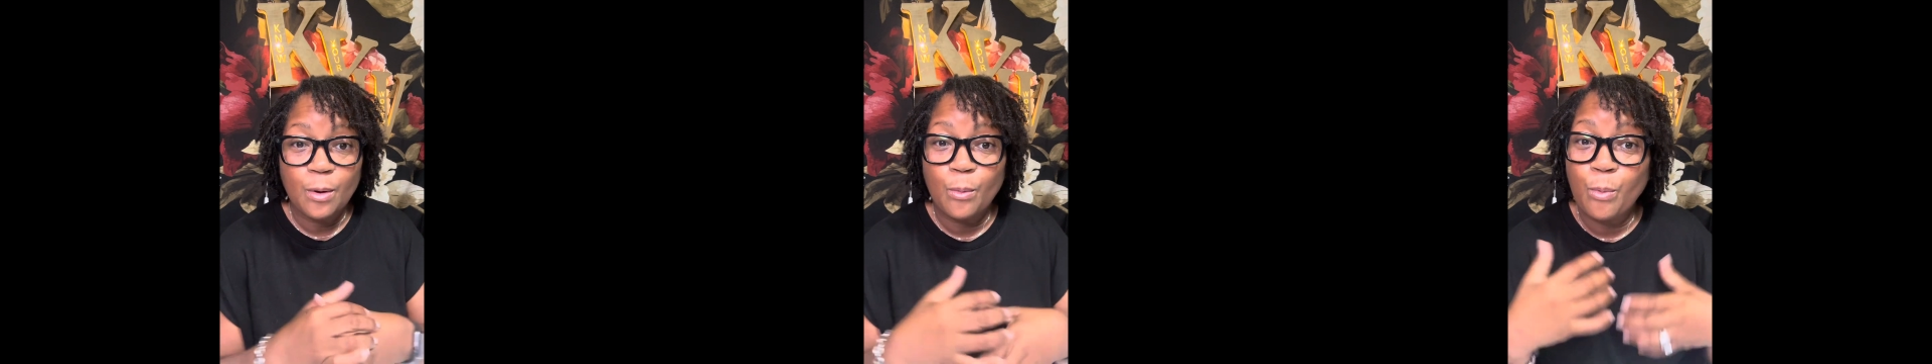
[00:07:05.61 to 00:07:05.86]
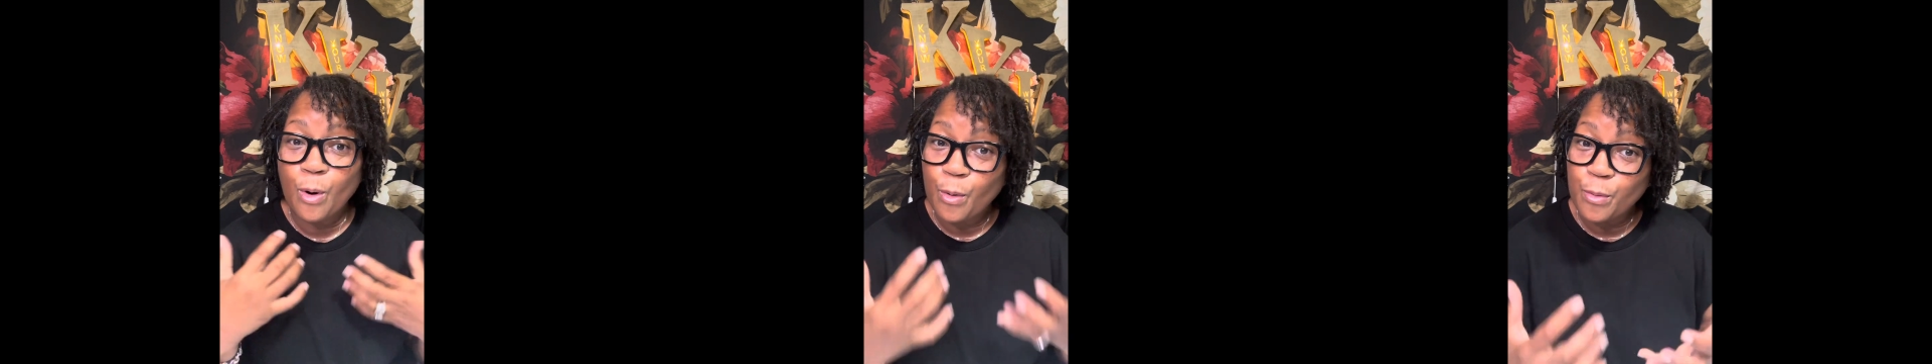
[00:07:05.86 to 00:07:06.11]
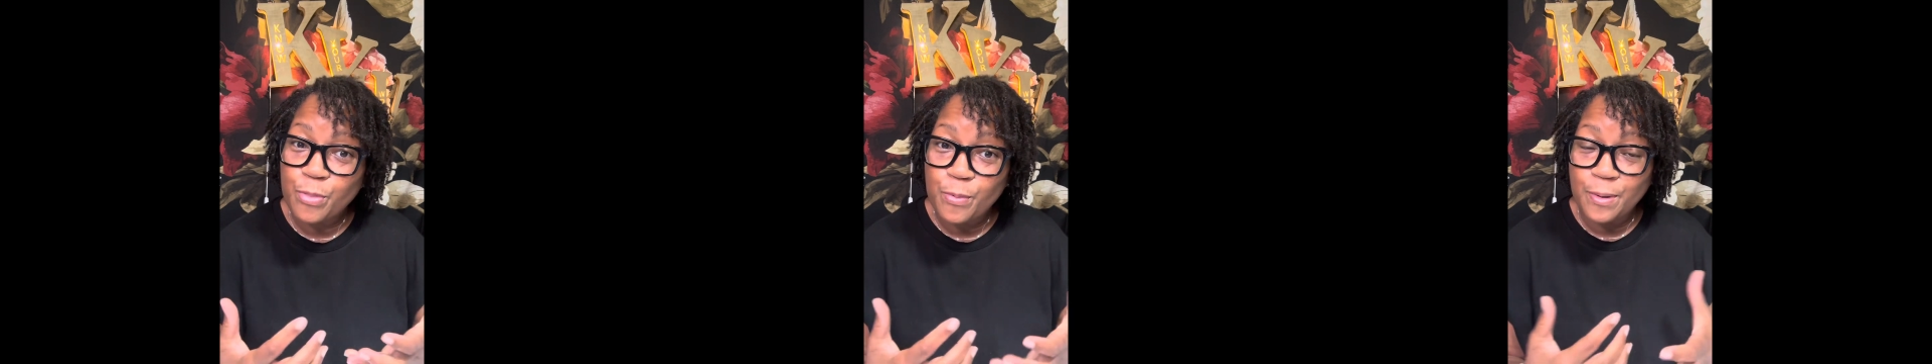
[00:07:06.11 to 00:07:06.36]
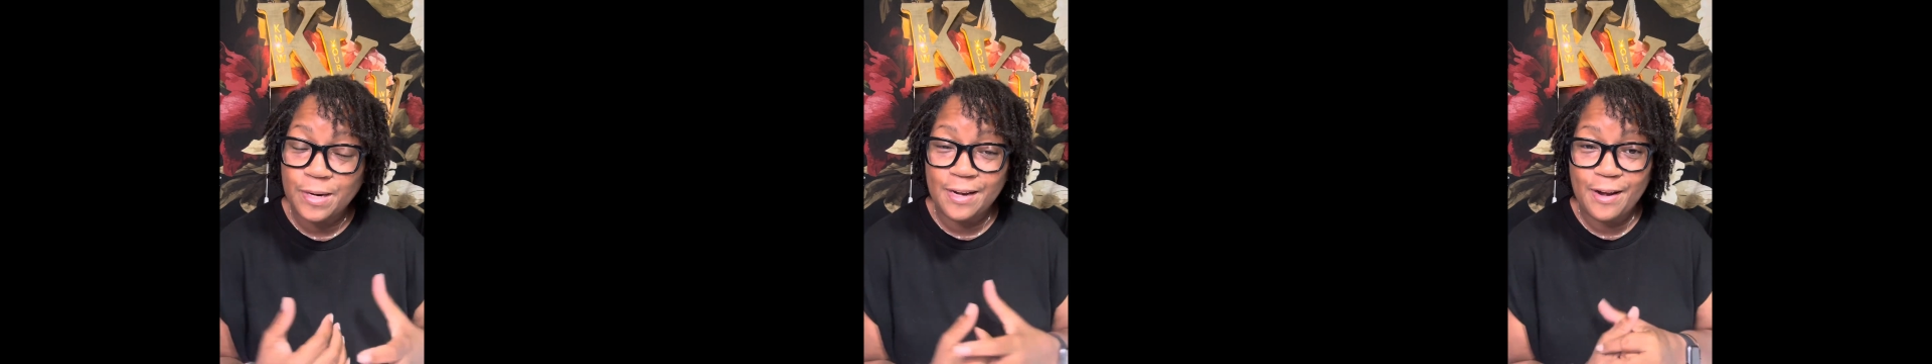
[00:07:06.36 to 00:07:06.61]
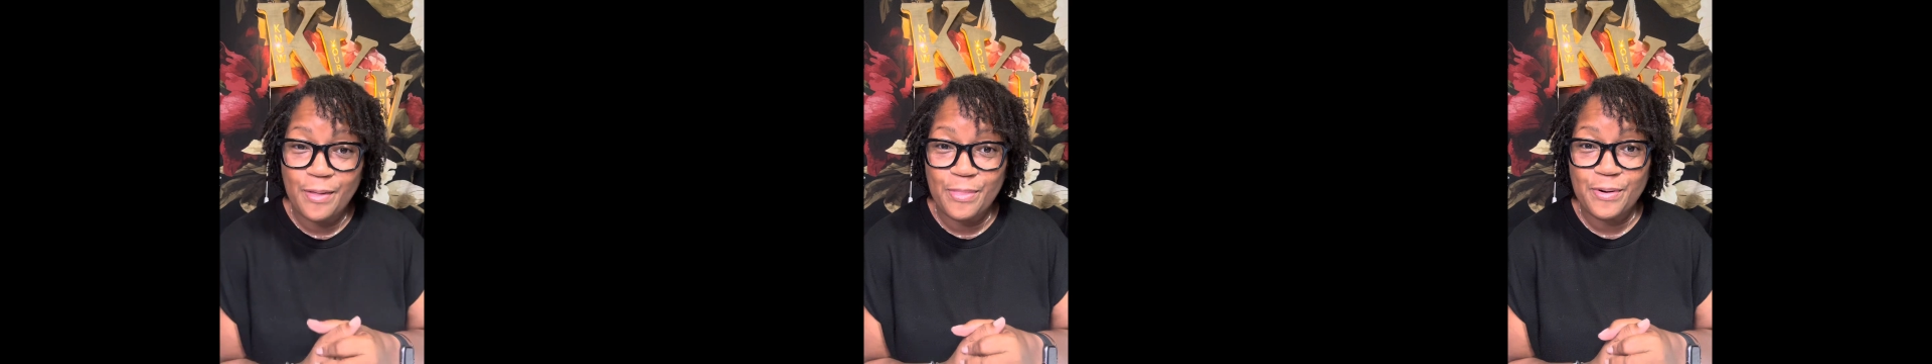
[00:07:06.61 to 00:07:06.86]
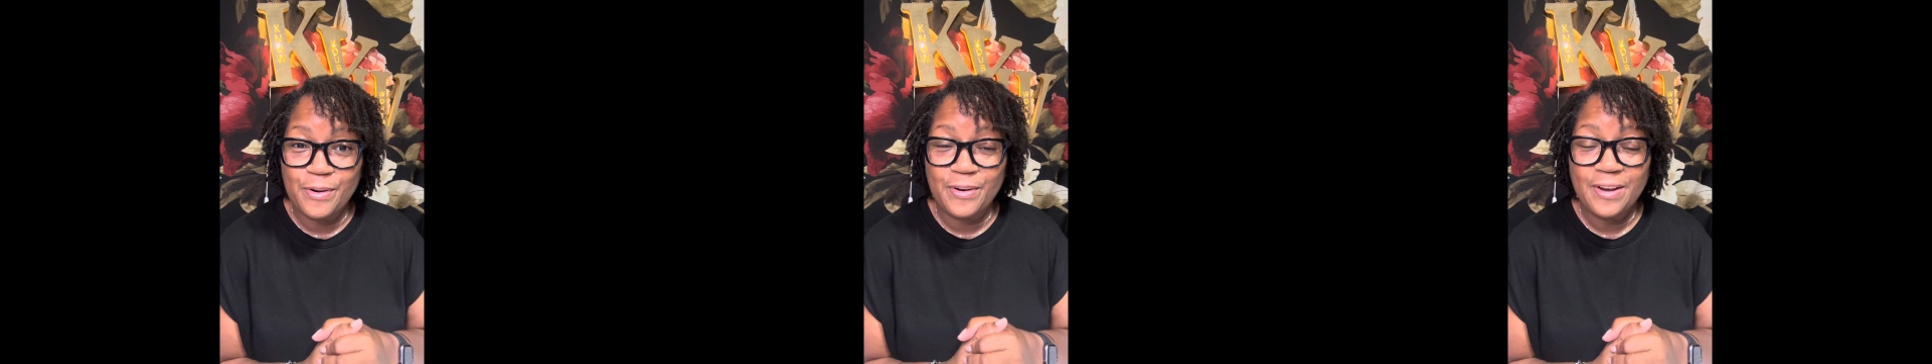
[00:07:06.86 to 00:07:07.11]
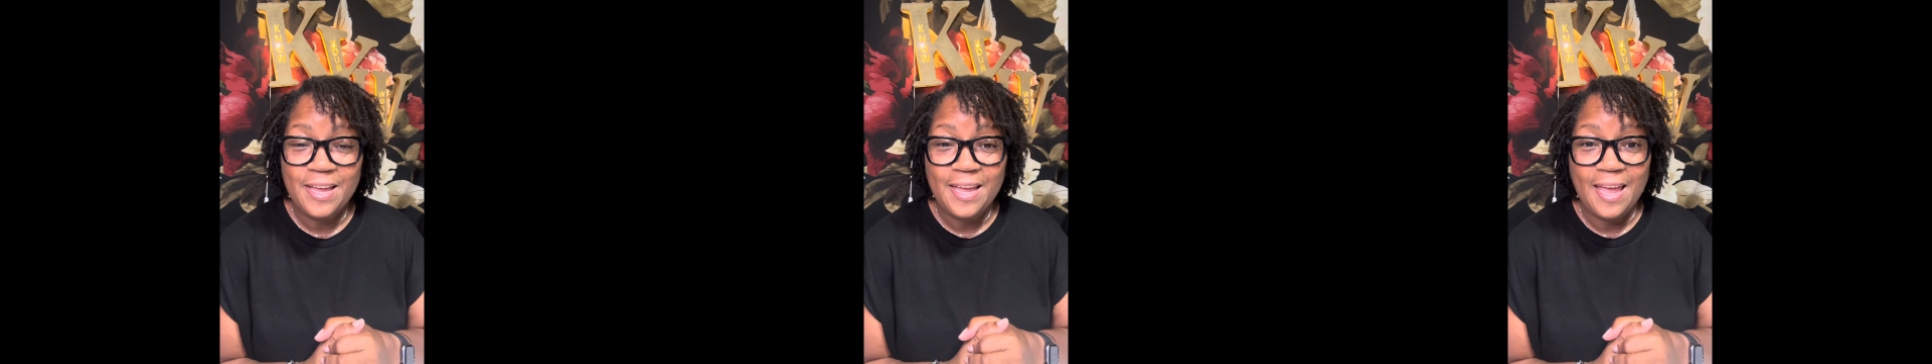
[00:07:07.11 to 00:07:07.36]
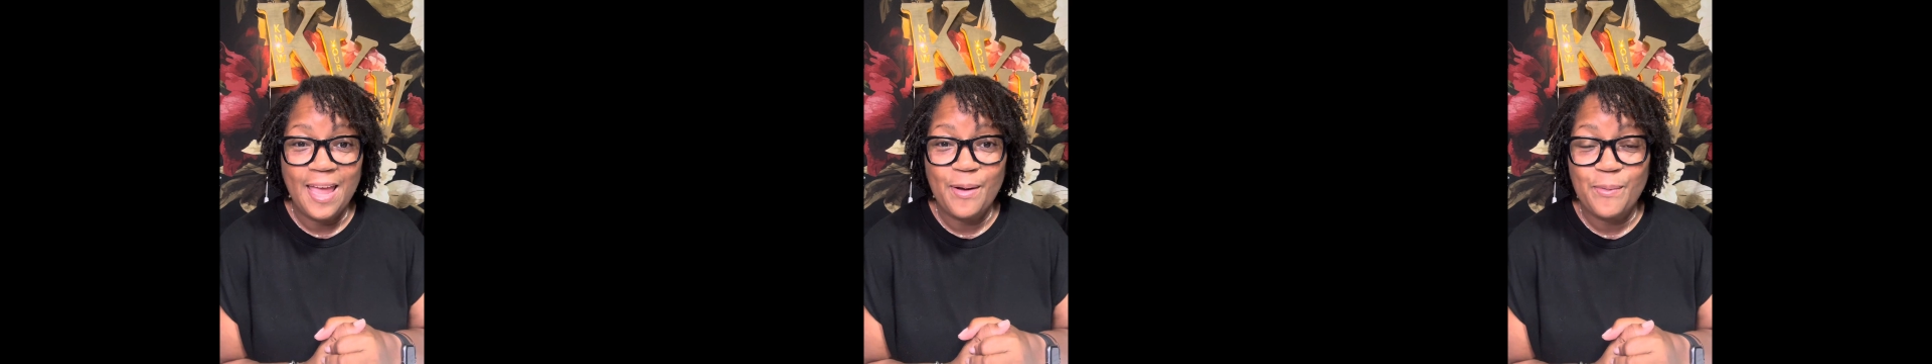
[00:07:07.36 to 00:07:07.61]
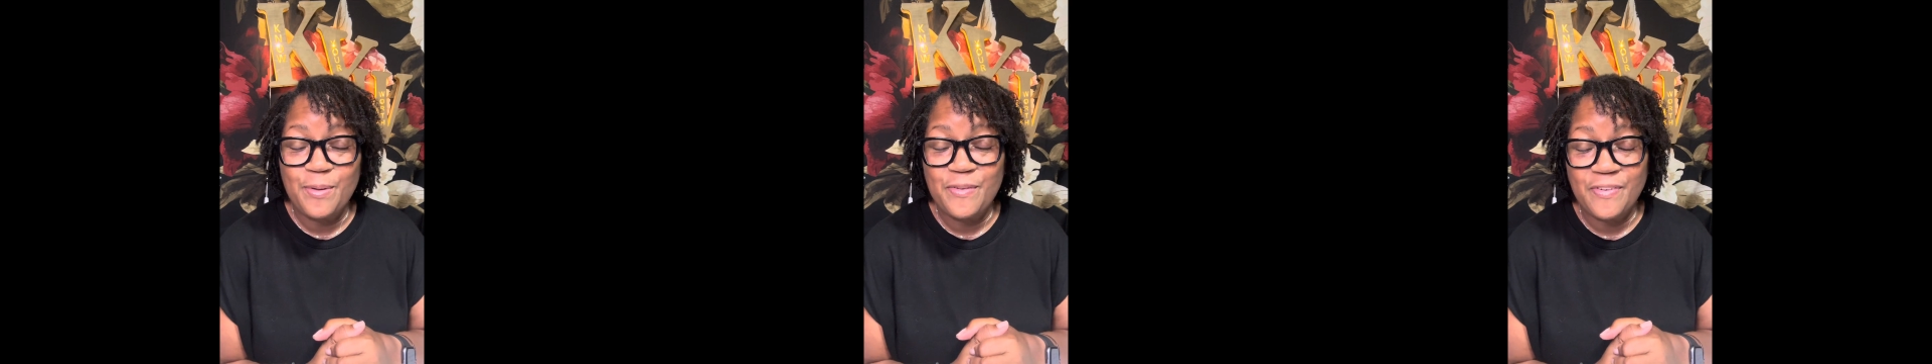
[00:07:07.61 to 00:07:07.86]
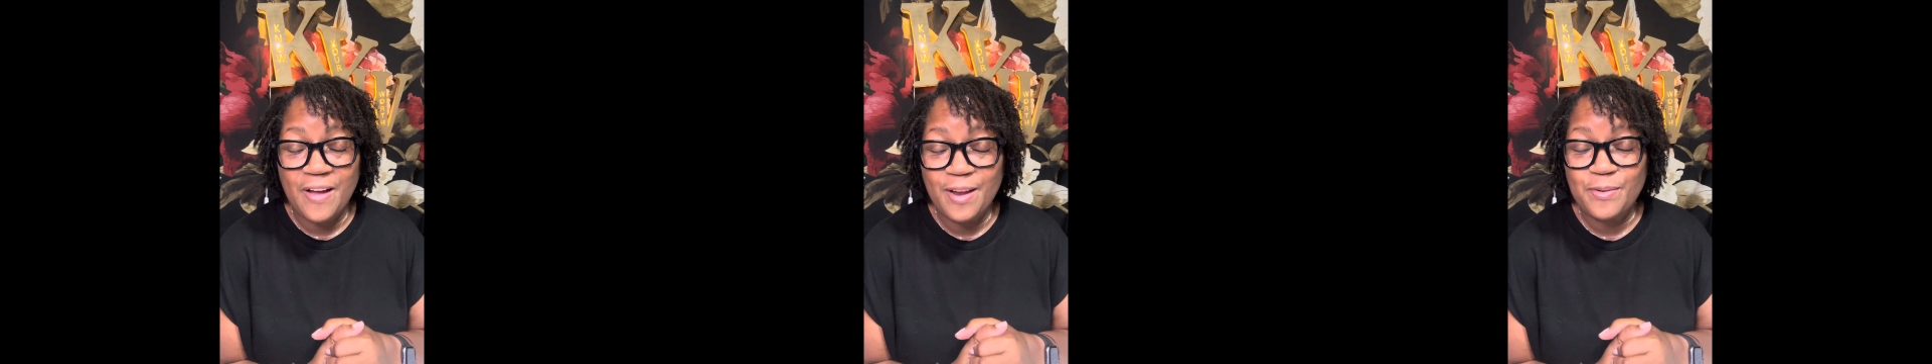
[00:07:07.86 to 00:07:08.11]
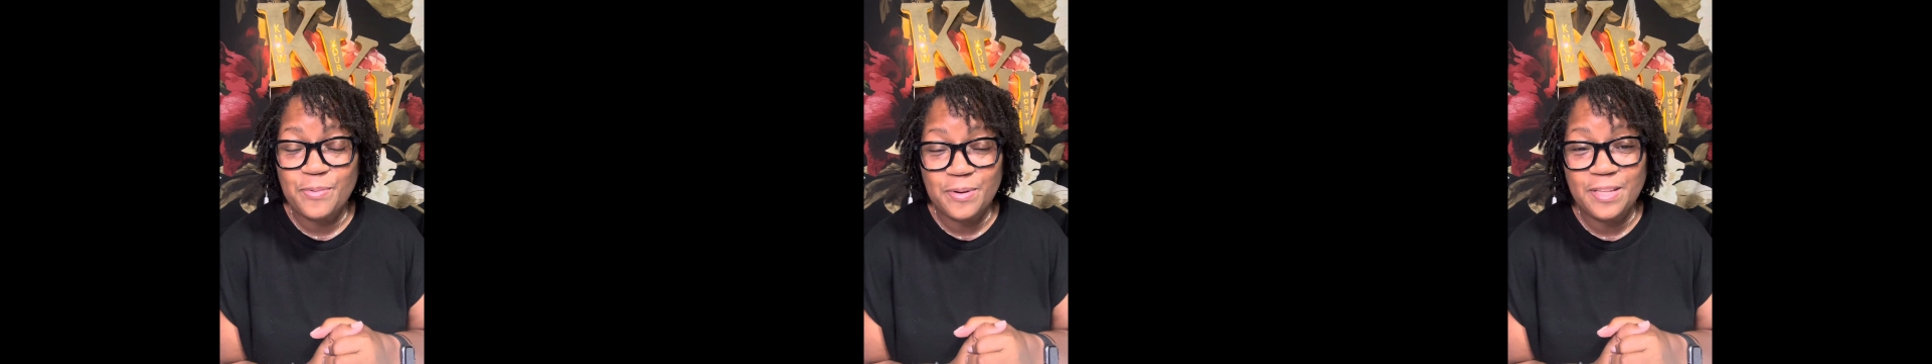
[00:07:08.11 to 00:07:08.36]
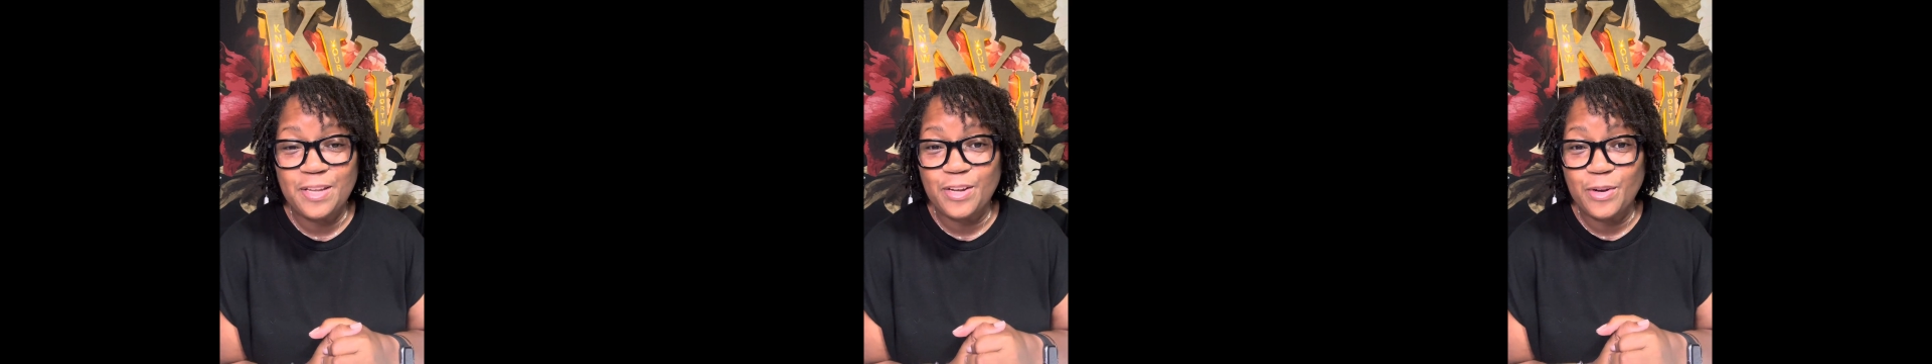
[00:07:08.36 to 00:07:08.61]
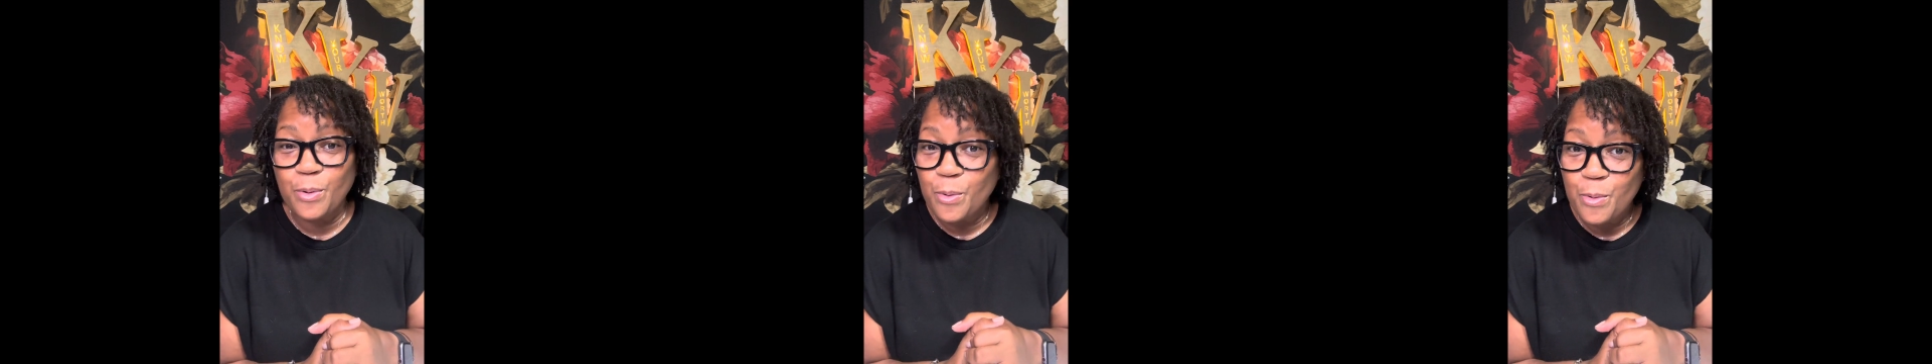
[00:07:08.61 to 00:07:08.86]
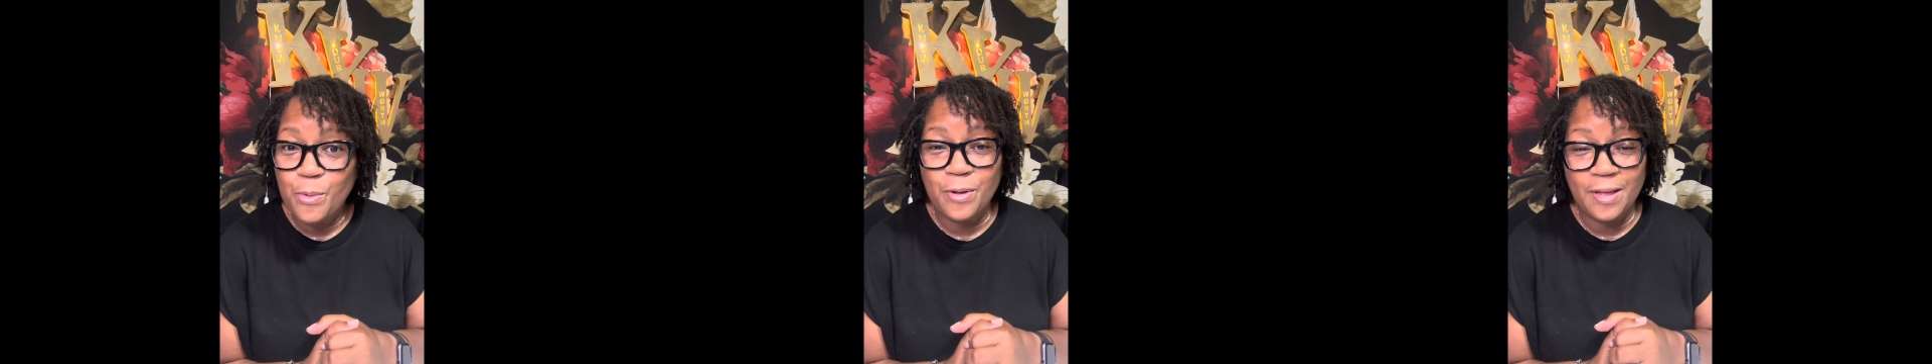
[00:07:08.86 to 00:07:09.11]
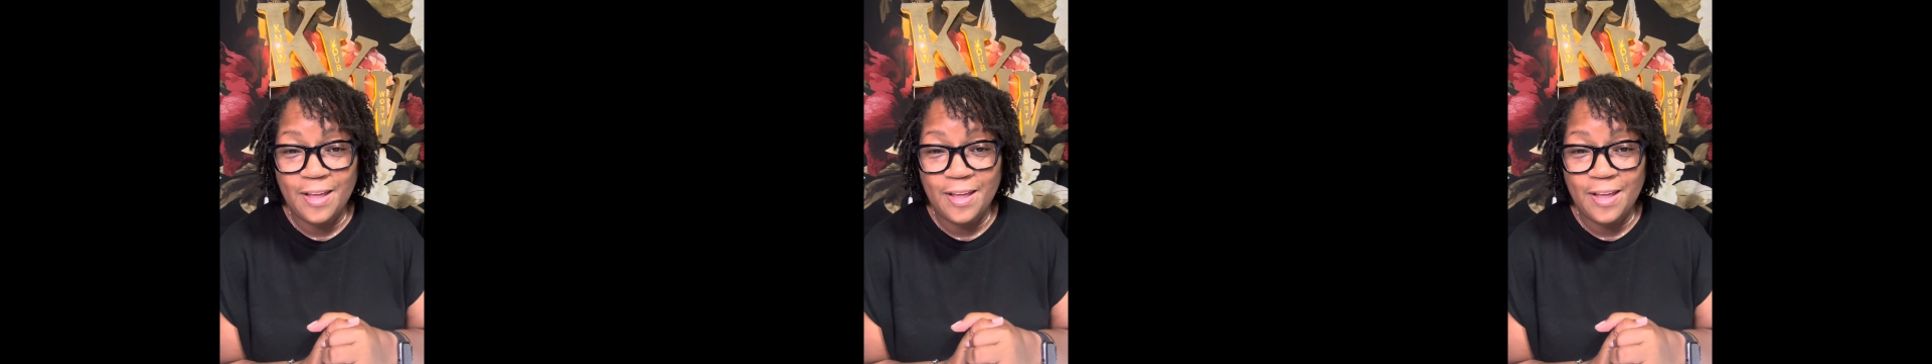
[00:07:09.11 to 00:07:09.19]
work with one another, and we find really cool,